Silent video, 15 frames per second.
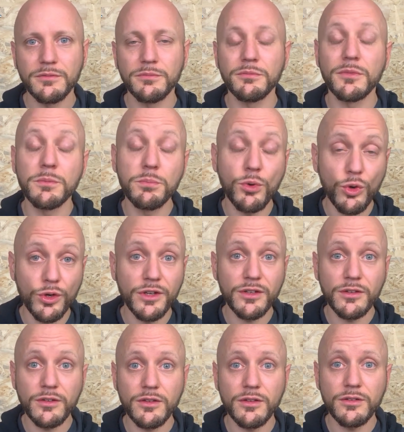
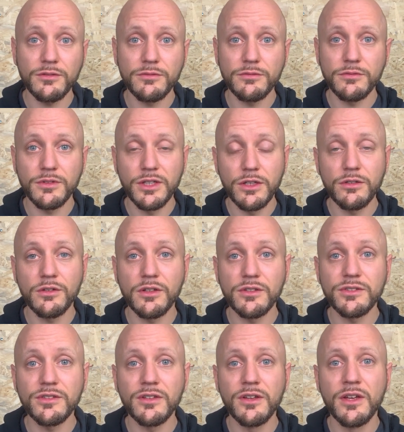Important here
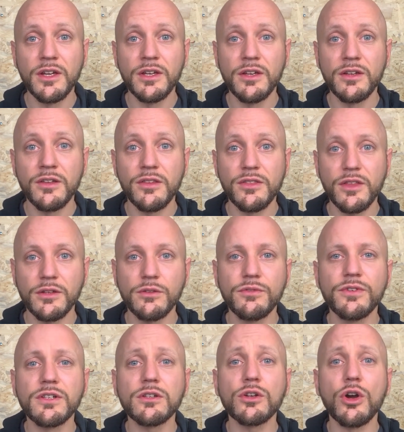is that you
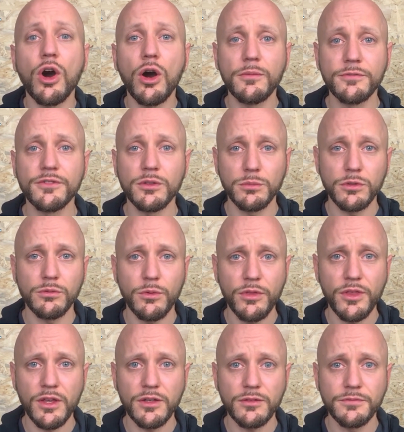feel comfortable
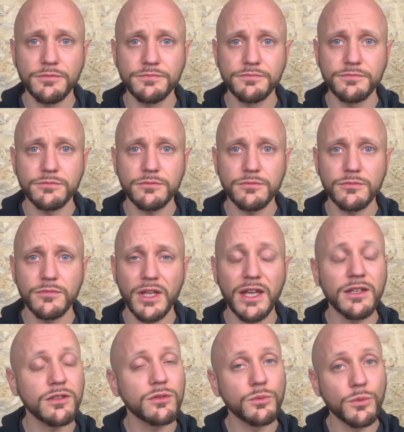with it. And
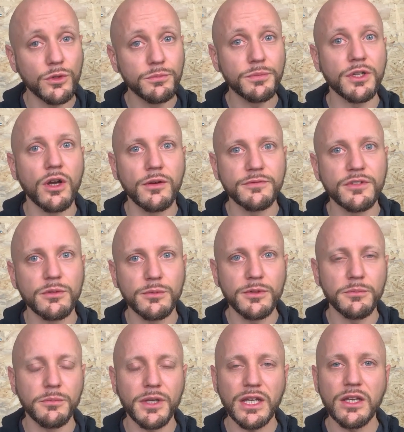it won't be comfortable in
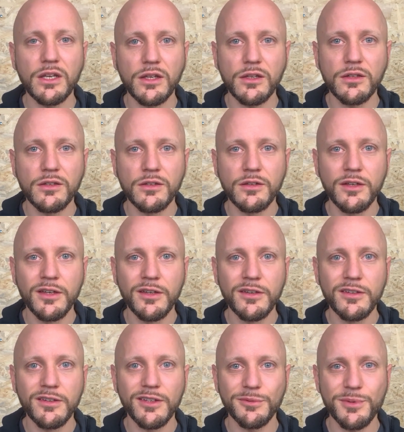the beginning,
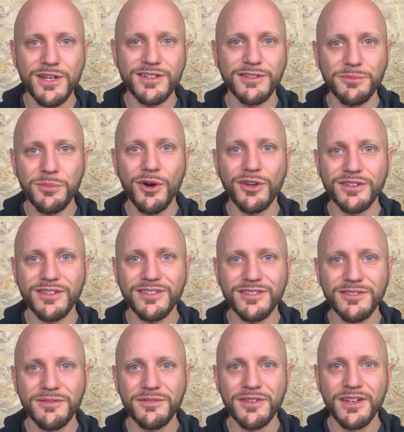especially pauses.
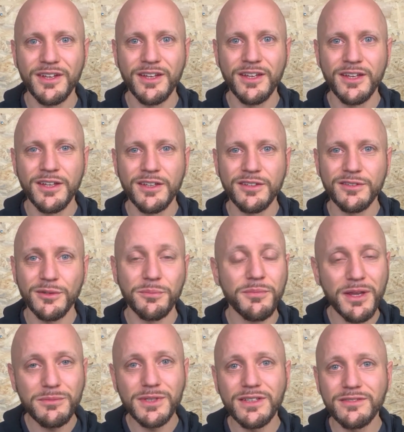So
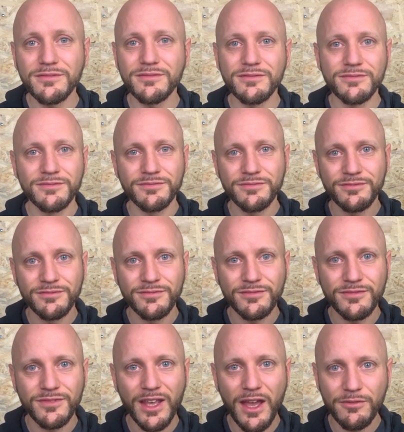maybe
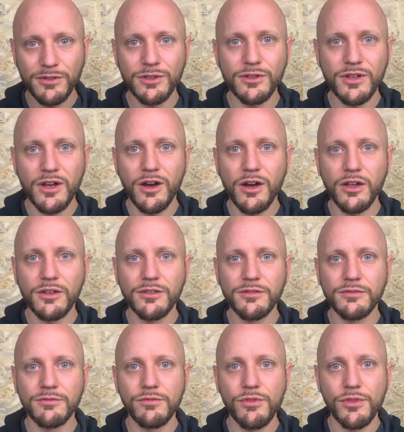have a look on
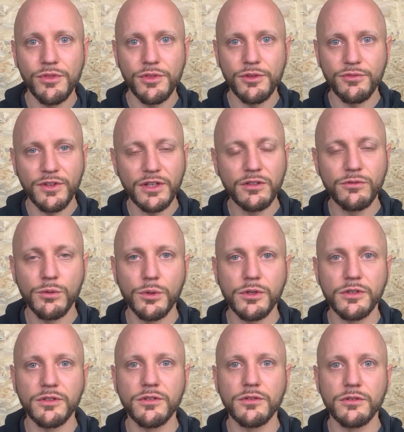the filler
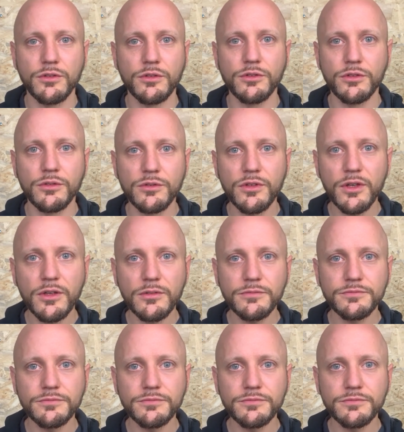words you're using